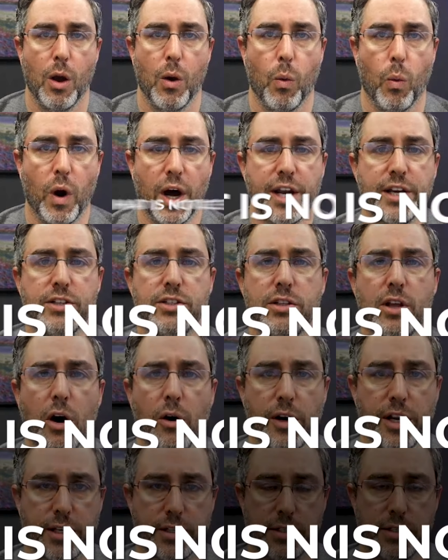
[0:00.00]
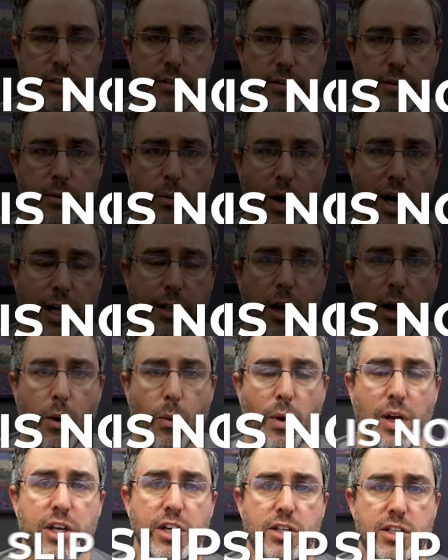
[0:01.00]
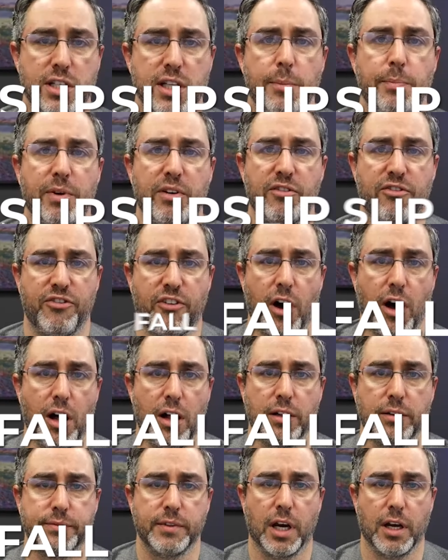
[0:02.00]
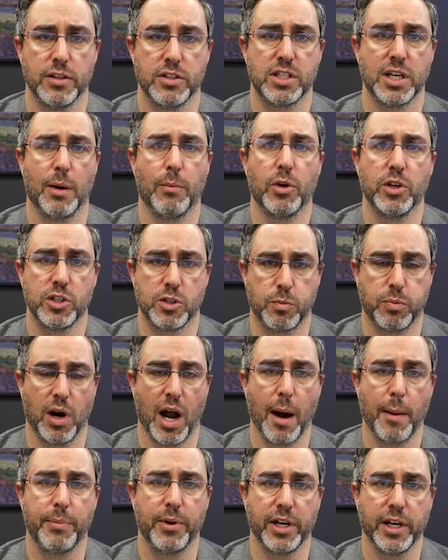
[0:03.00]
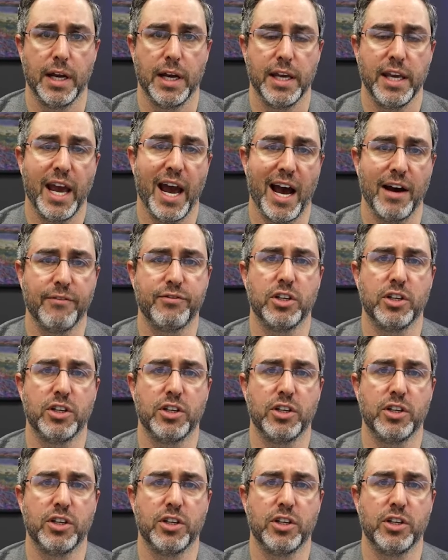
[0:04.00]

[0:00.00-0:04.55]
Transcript: What is notice? Well, when you slip and fall on someone's property, you have to